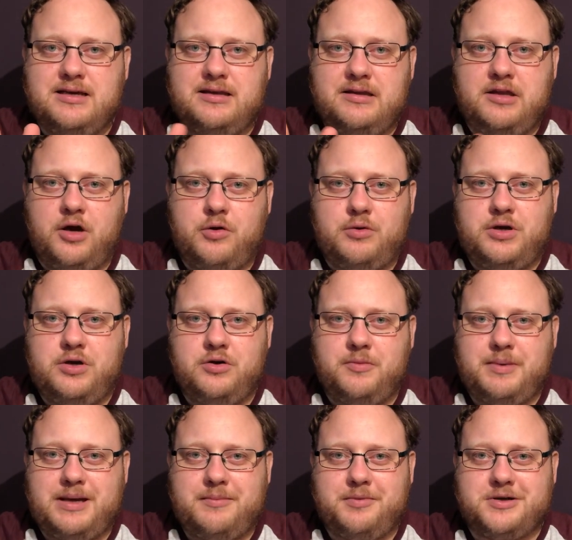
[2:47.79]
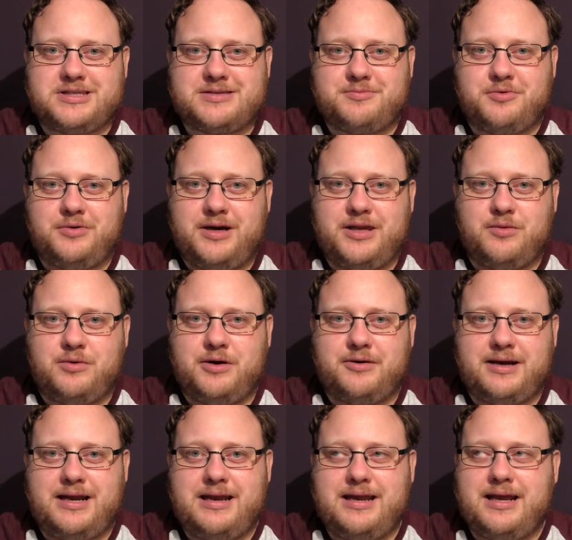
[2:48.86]
no cure being possible and the world
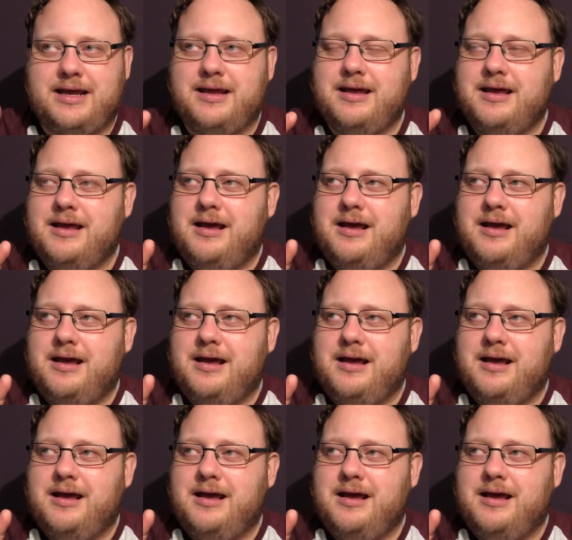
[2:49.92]
ending.